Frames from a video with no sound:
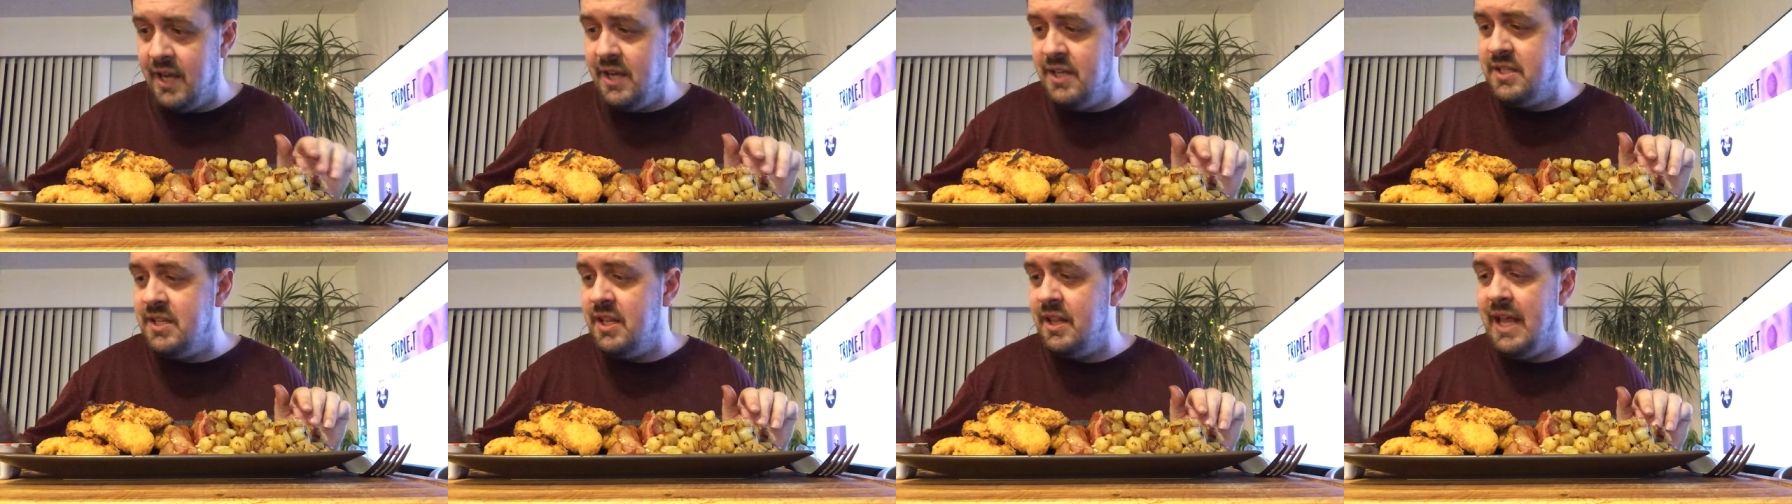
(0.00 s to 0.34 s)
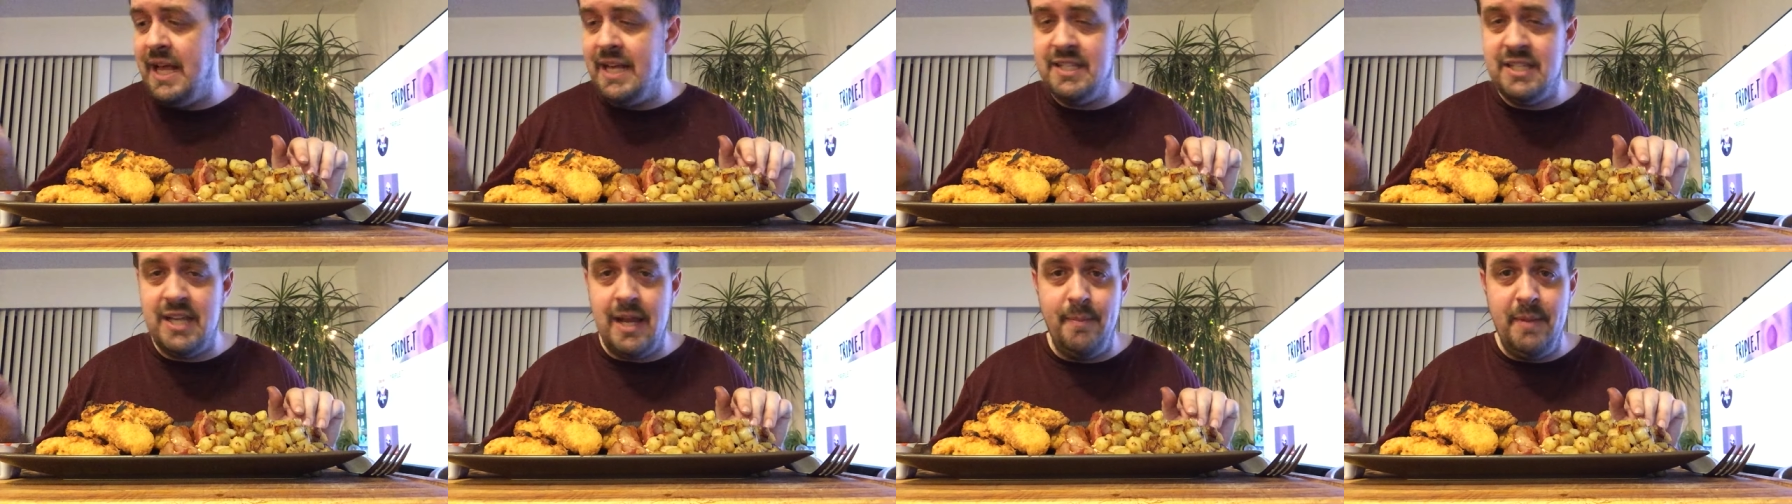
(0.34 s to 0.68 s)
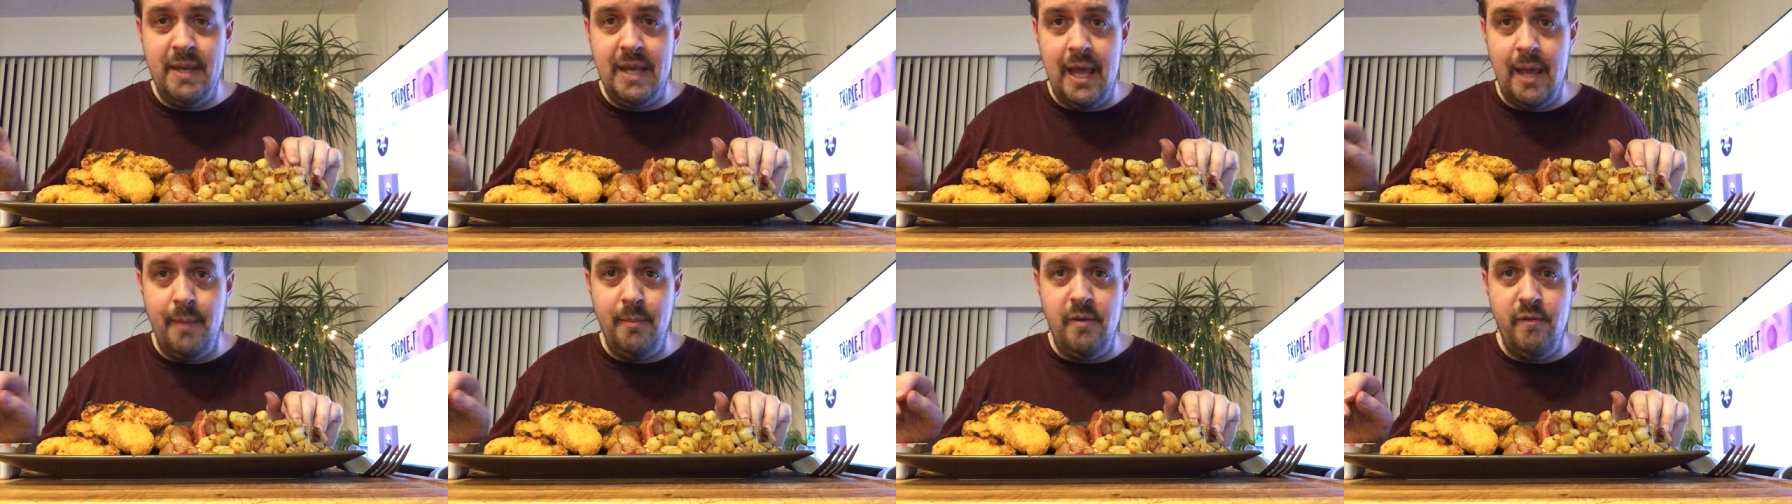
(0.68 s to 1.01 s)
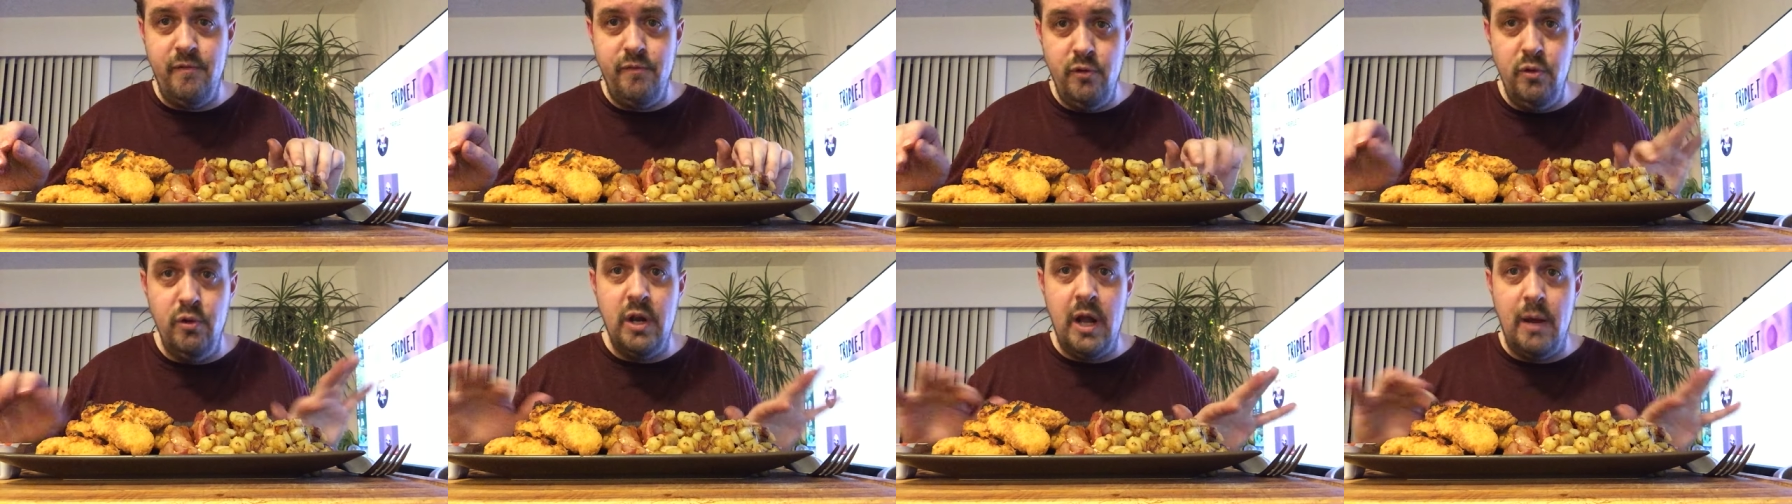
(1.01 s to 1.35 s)
because the last time he gave me
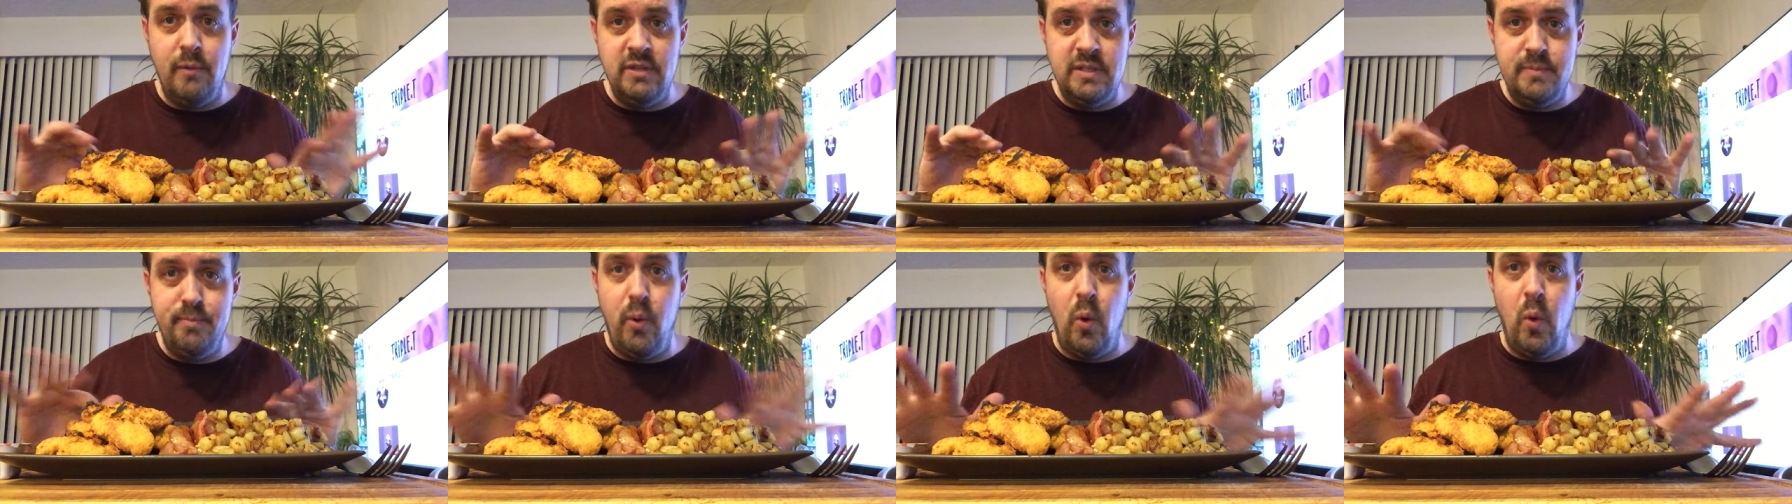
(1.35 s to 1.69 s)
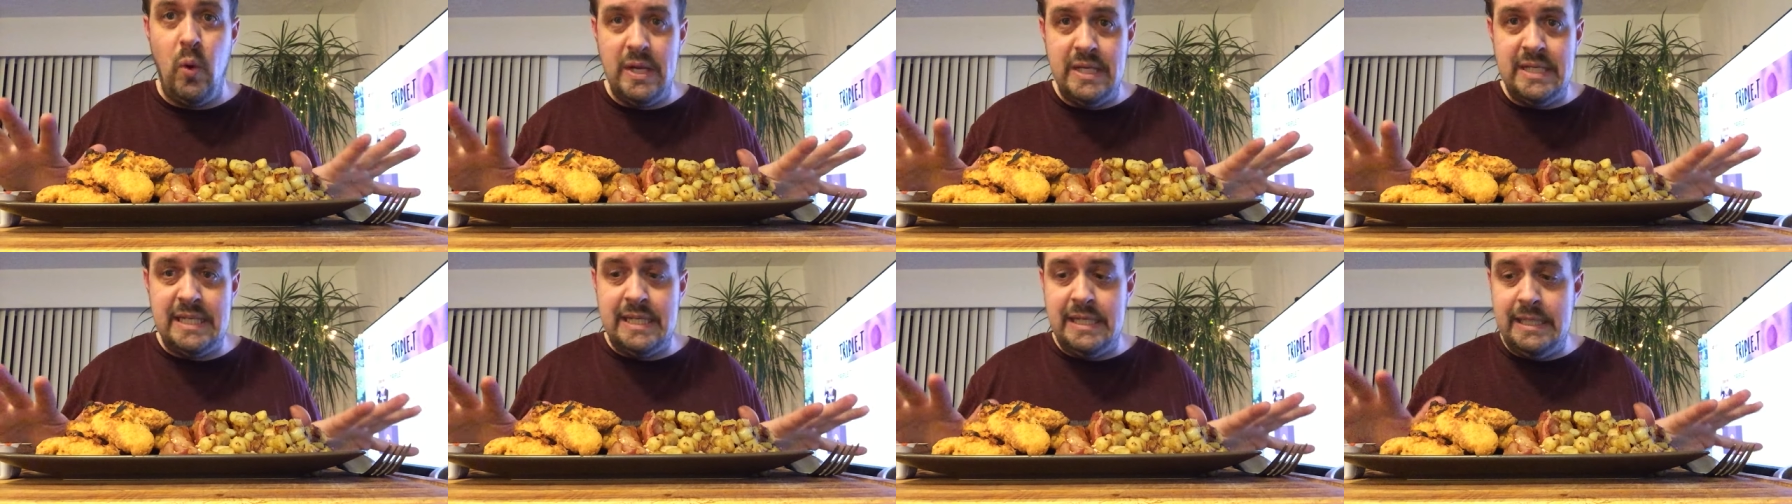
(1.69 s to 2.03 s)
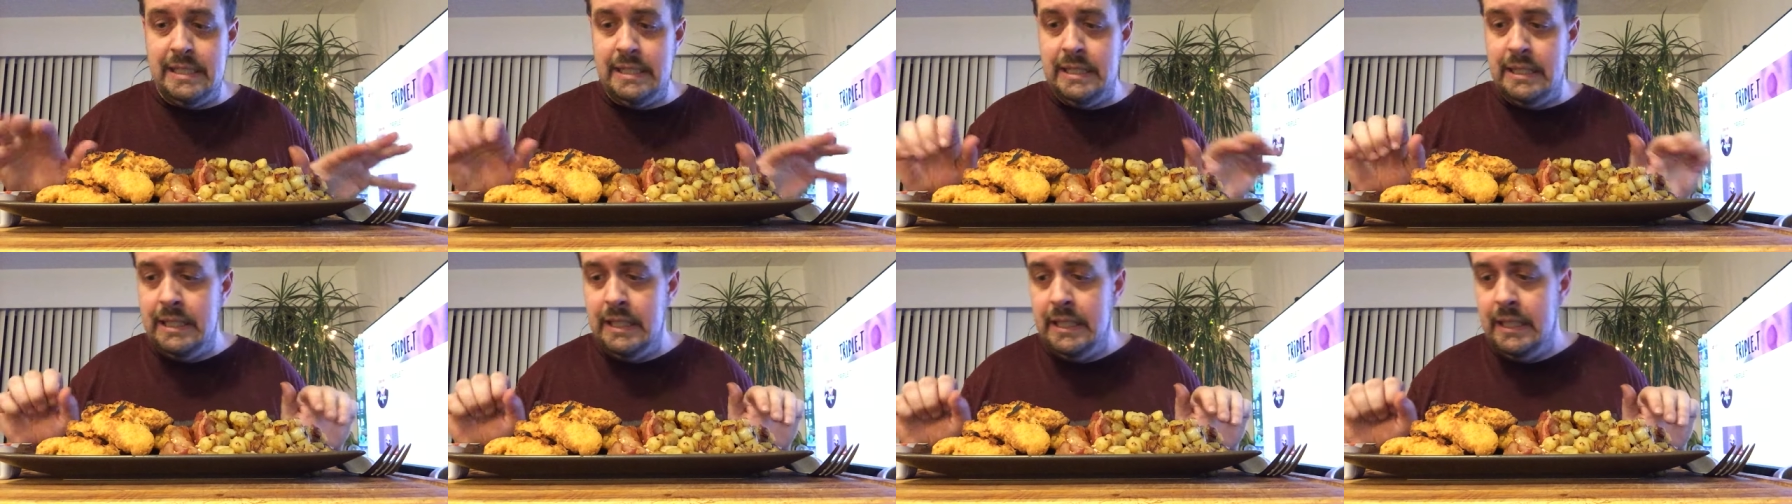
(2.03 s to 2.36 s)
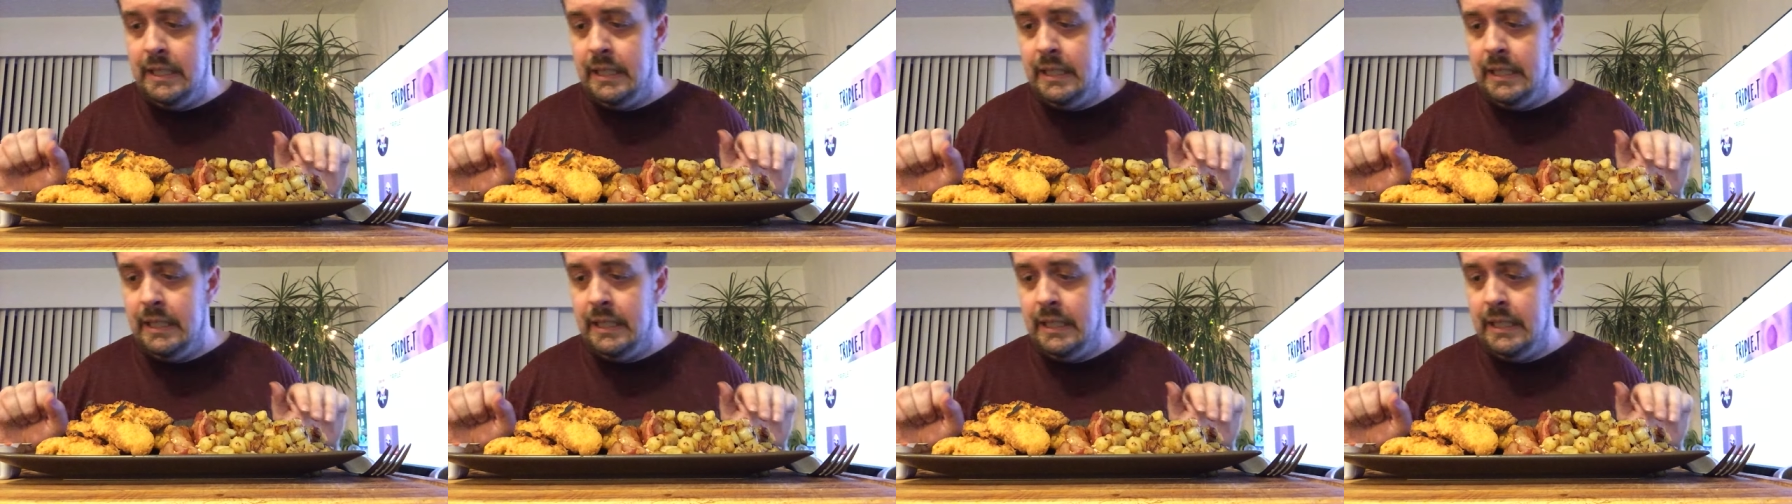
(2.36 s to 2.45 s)
food, I was poisoned.